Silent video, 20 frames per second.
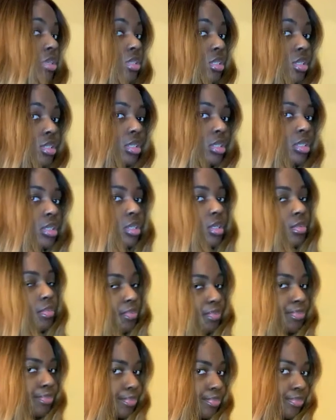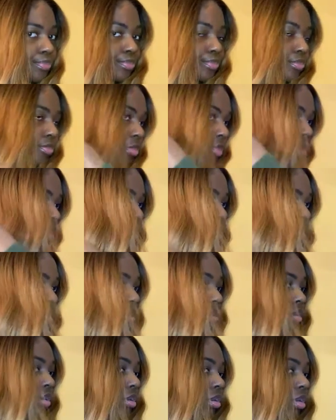personally,
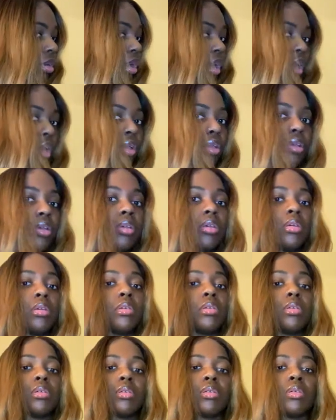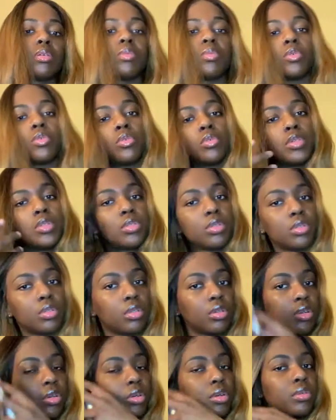I am always on
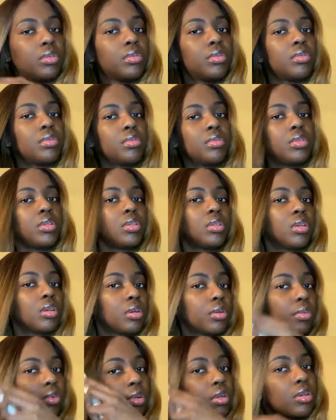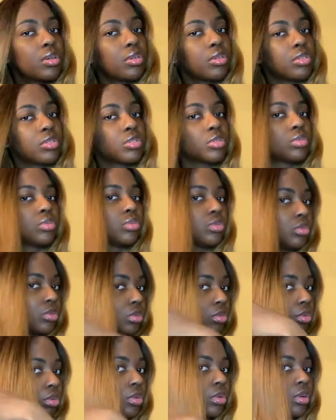the go, either at work or
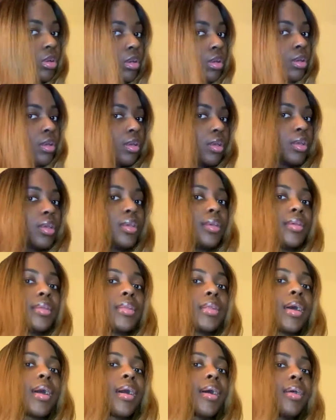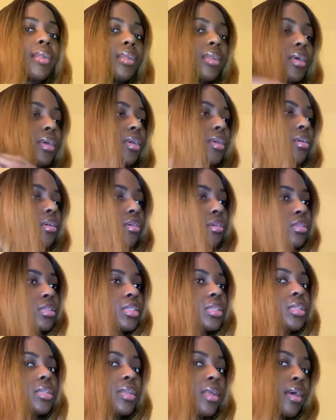school, and I like
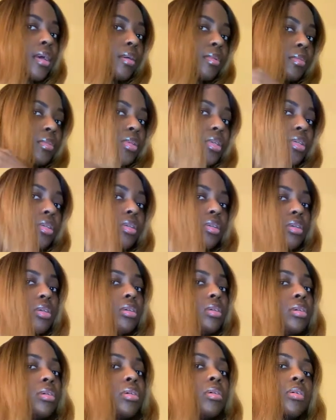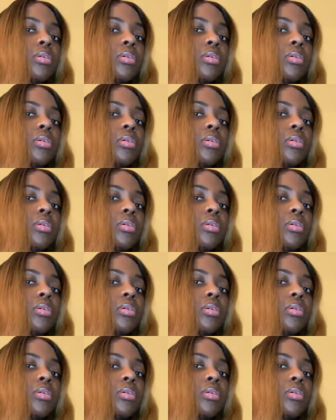to not be